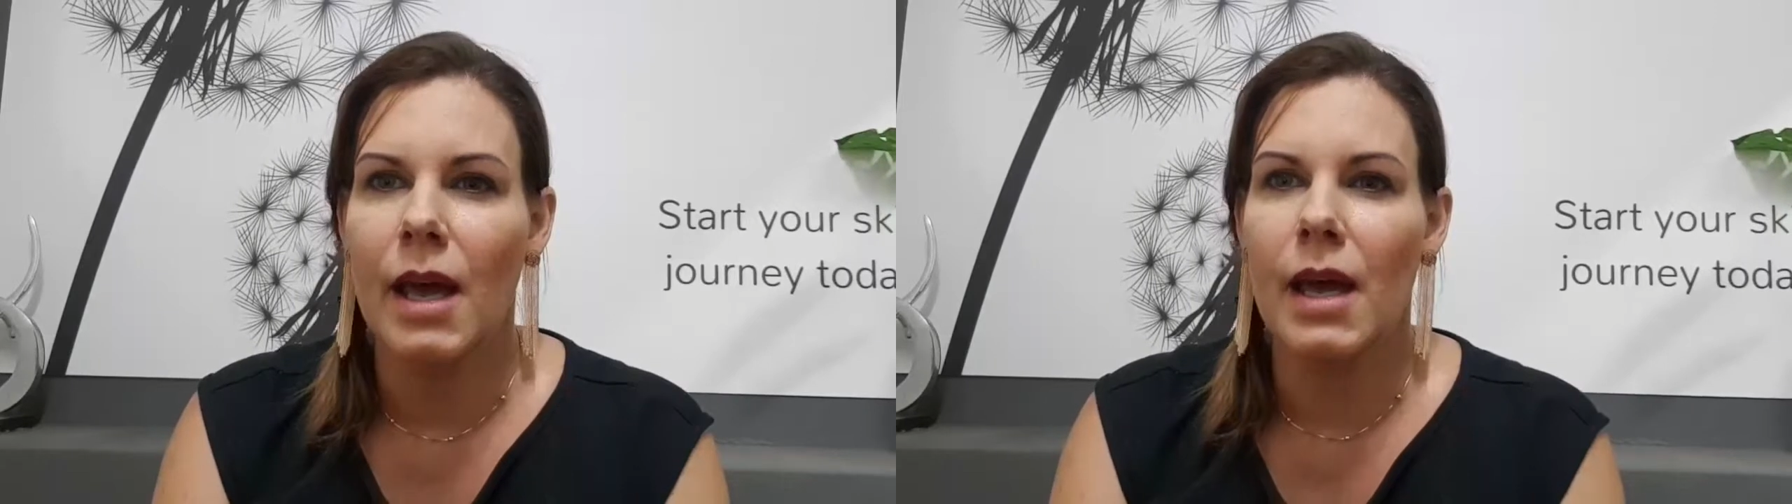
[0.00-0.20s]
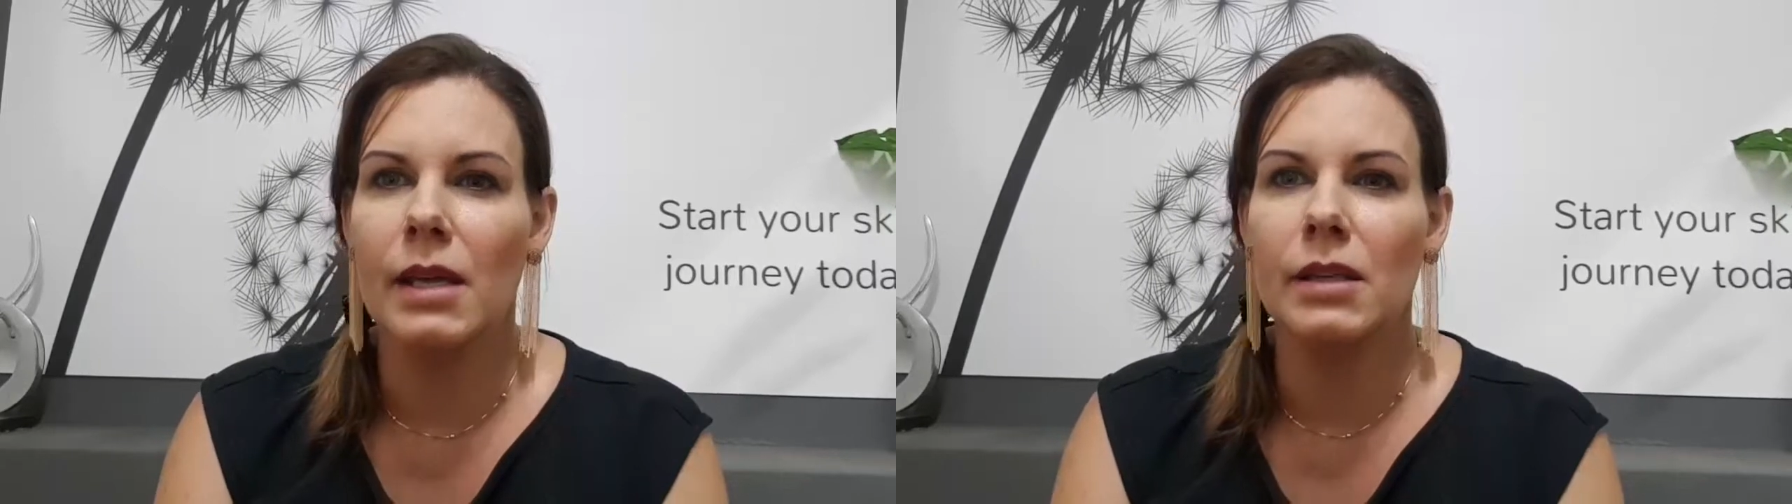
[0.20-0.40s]

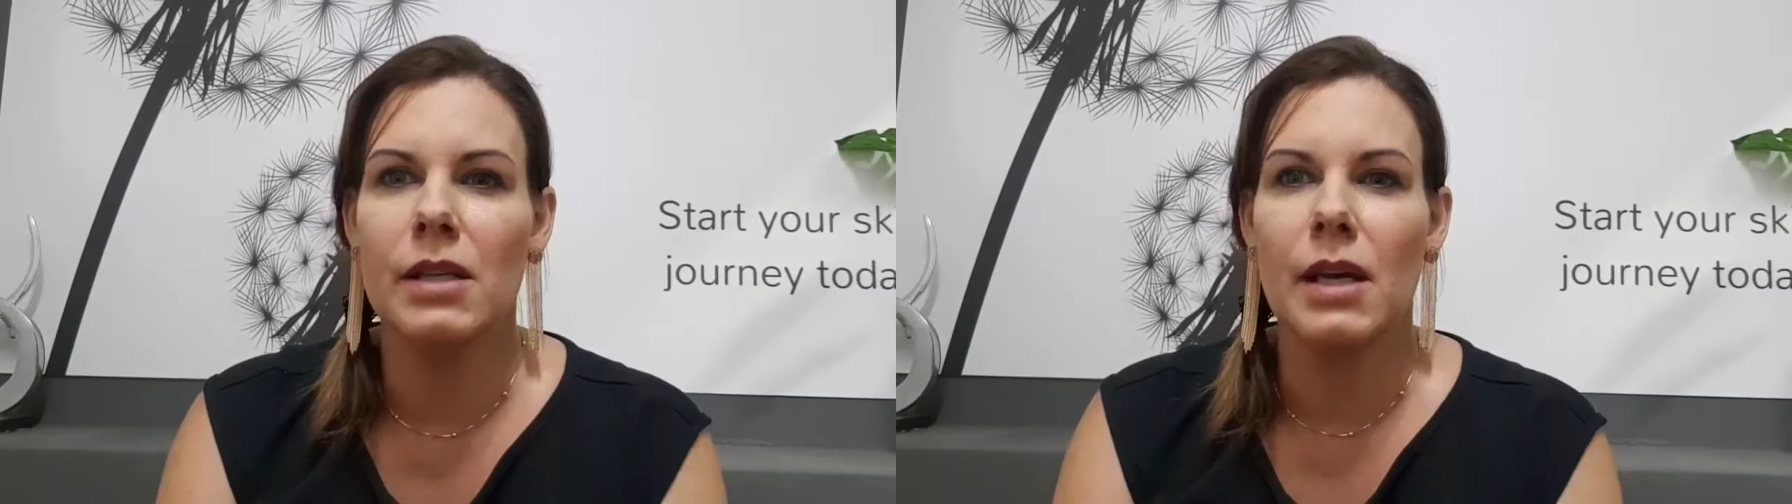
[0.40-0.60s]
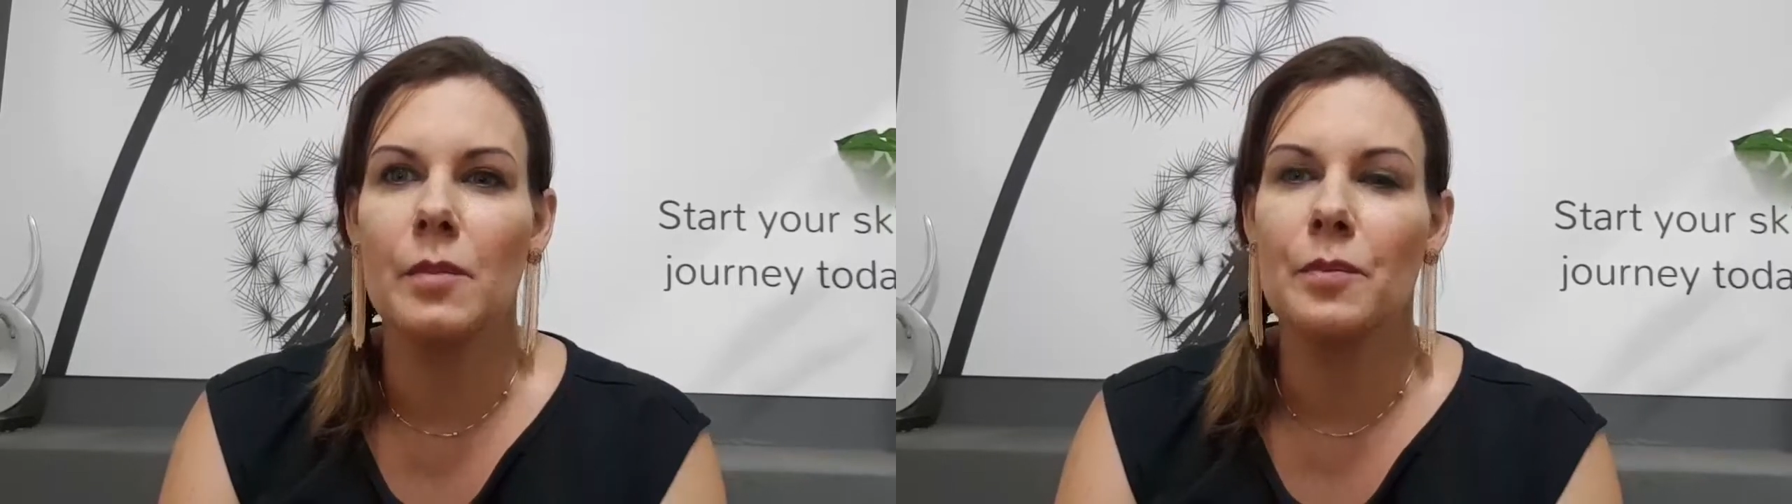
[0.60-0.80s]
and
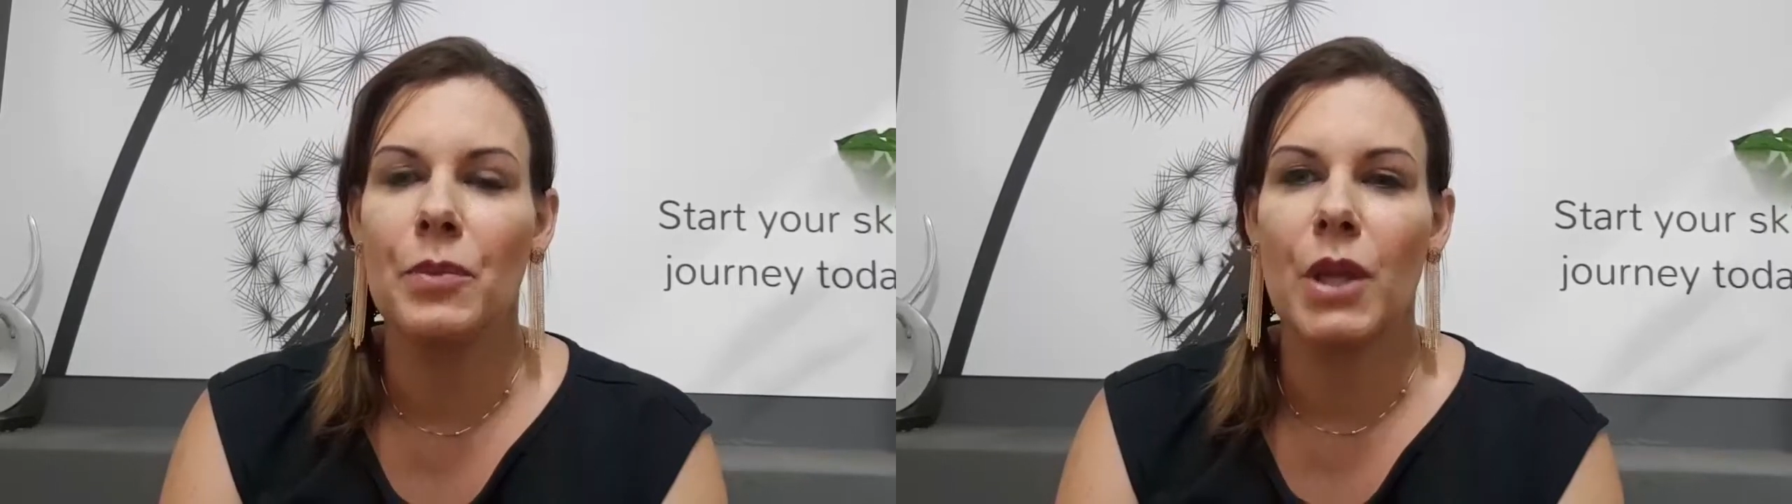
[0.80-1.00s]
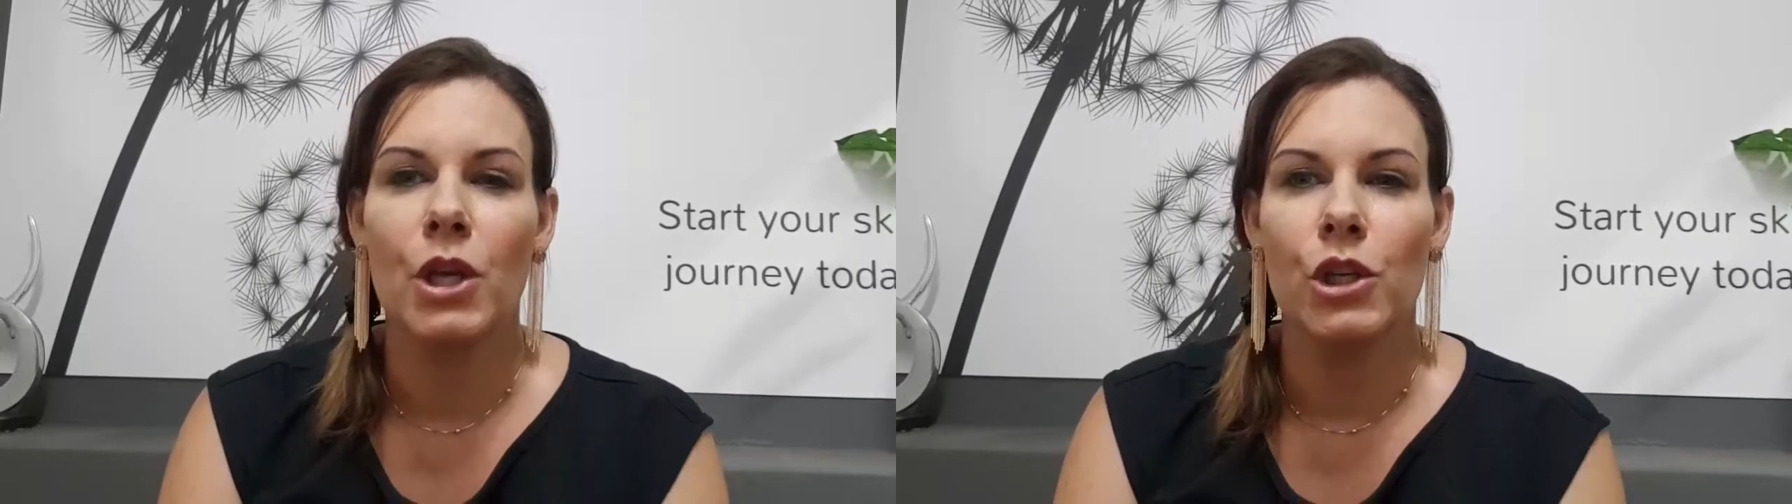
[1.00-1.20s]
um,
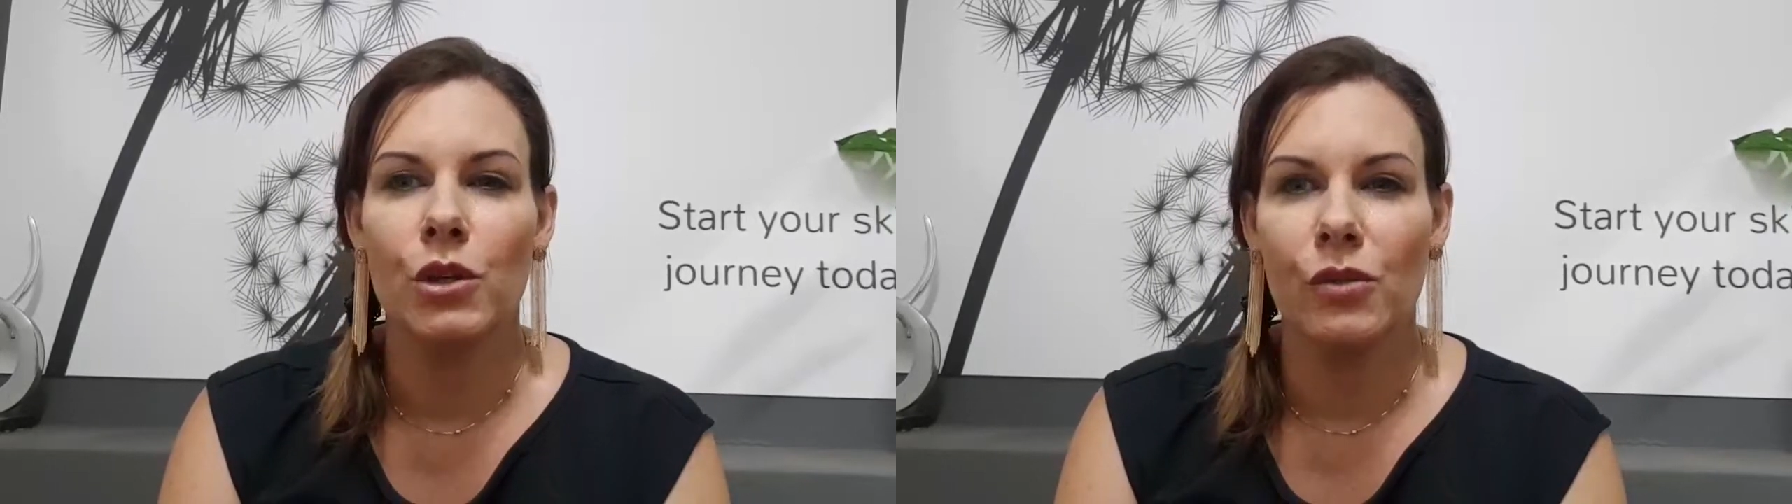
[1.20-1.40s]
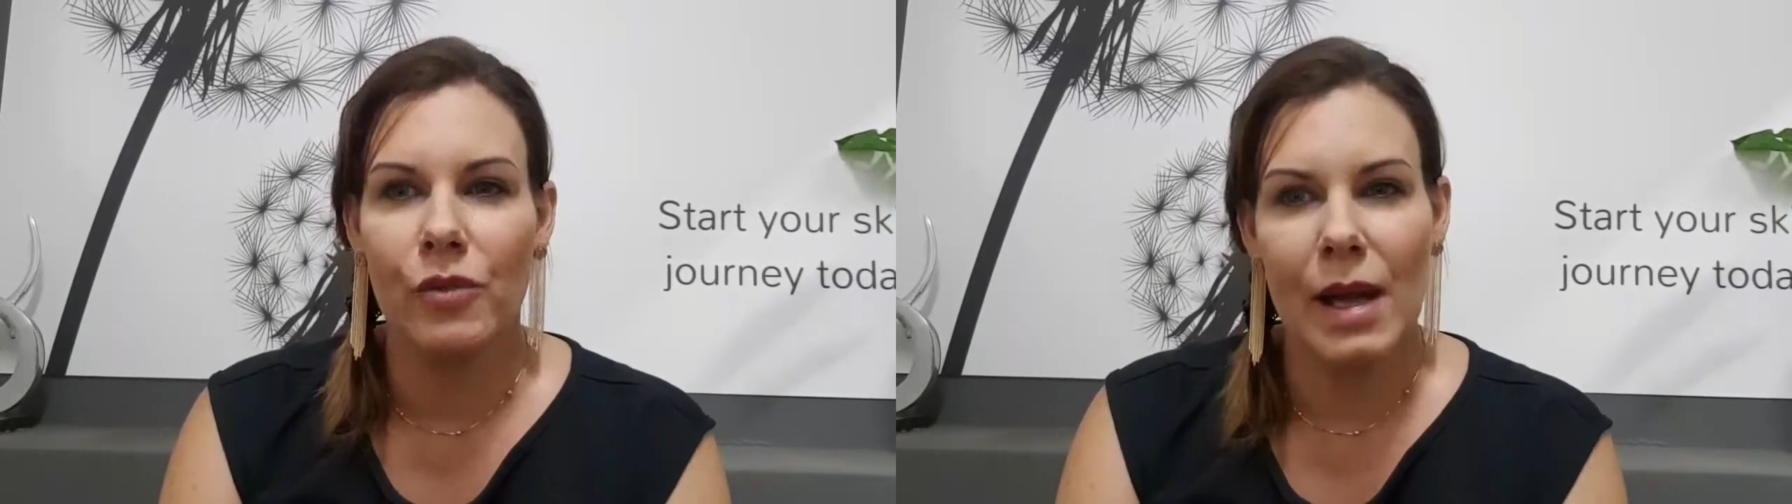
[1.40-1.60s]

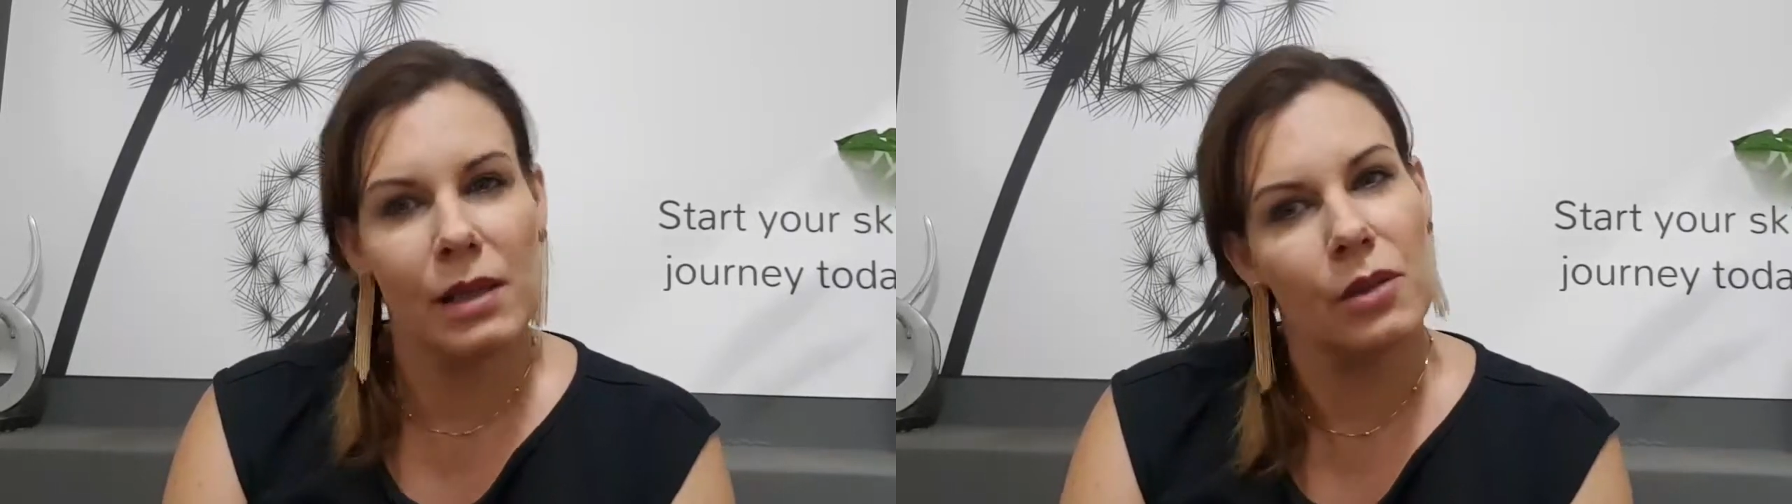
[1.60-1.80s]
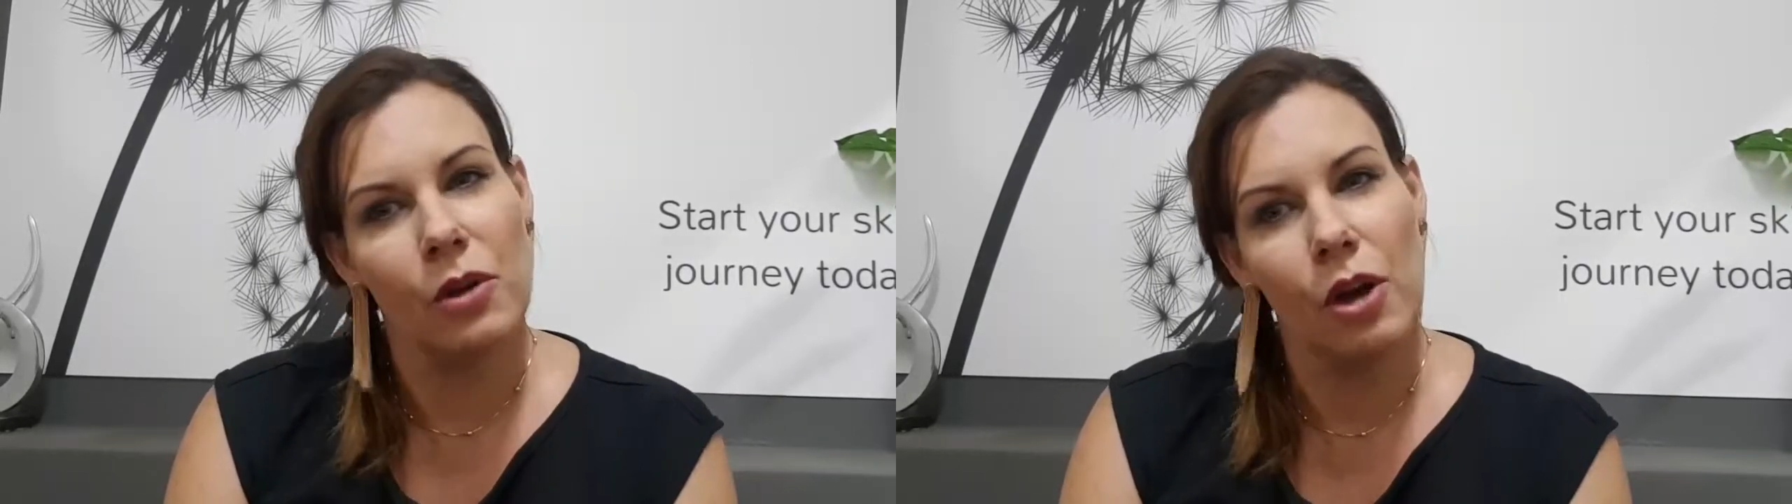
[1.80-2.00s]
you'll find that